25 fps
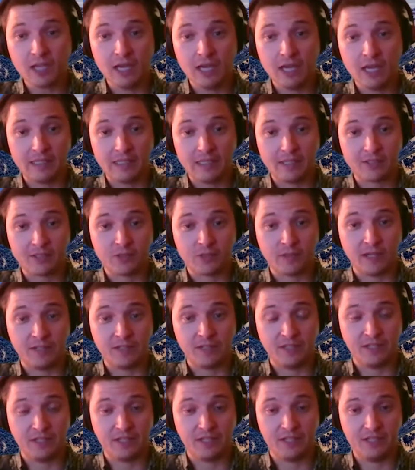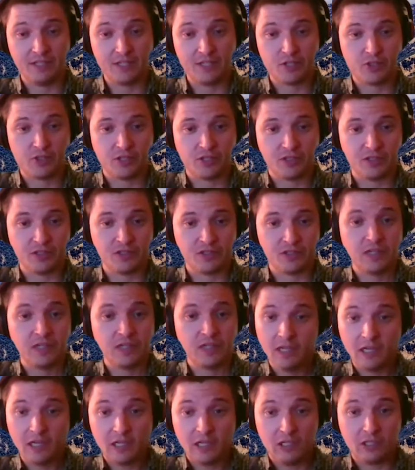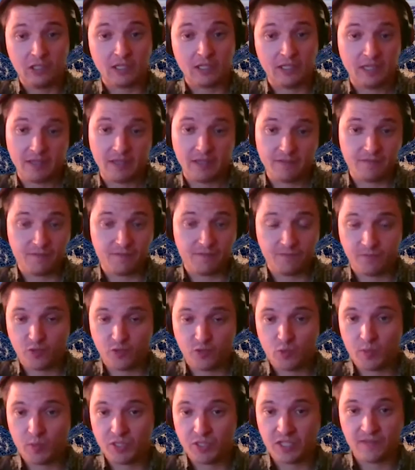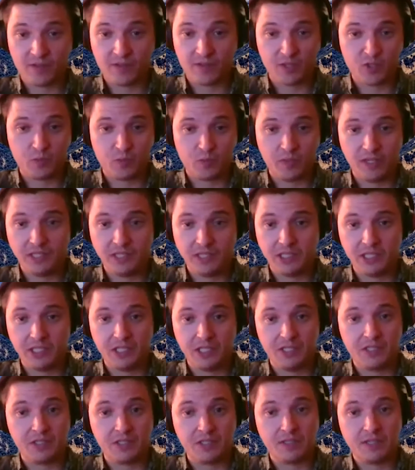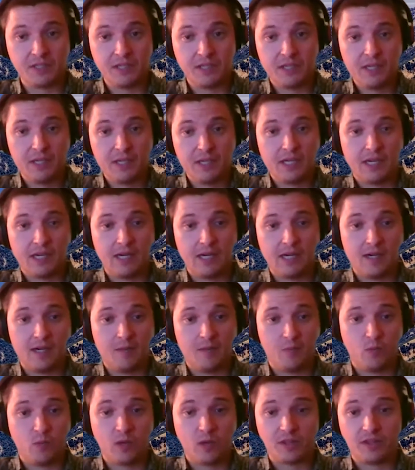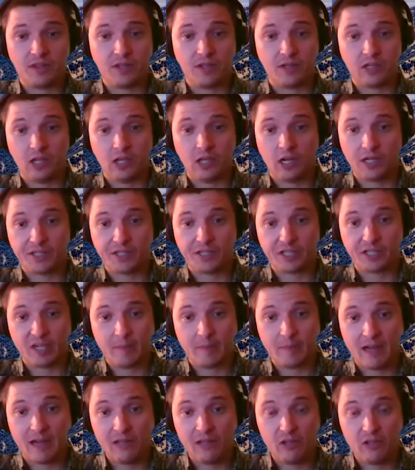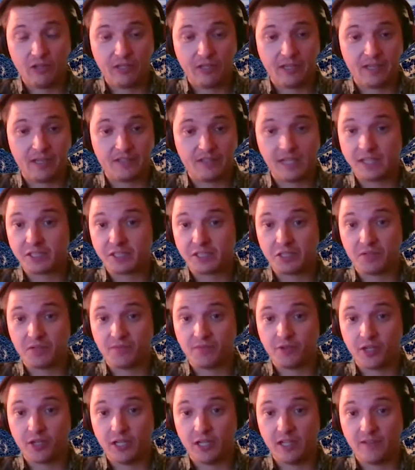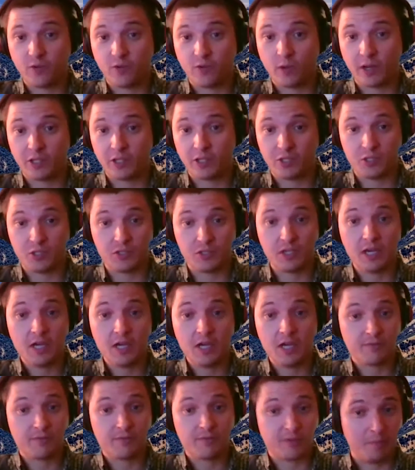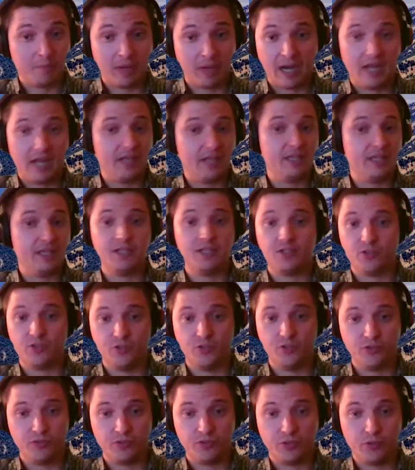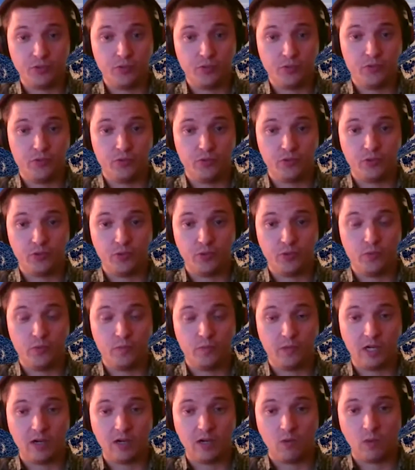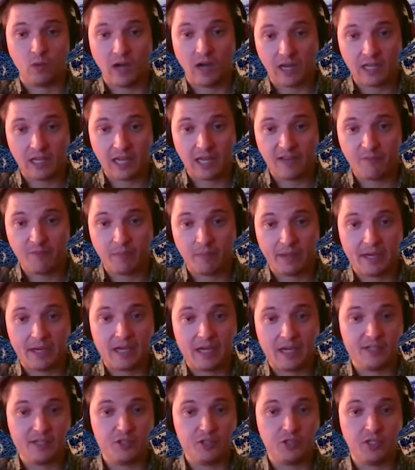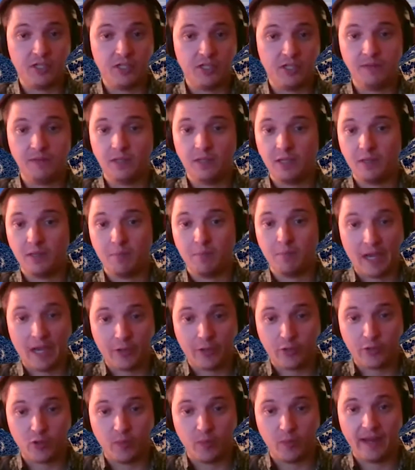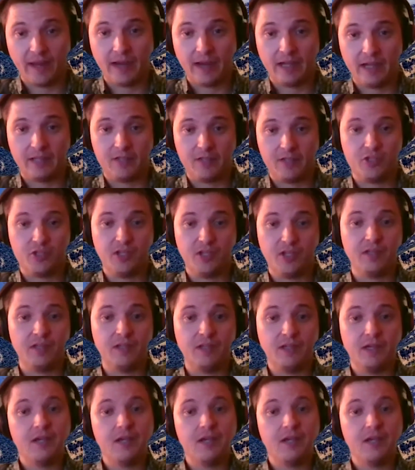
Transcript: characterizing conditions, looking at specific species, what their long-term outlook is, asking various questions from botany to wildlife biology, microbiology,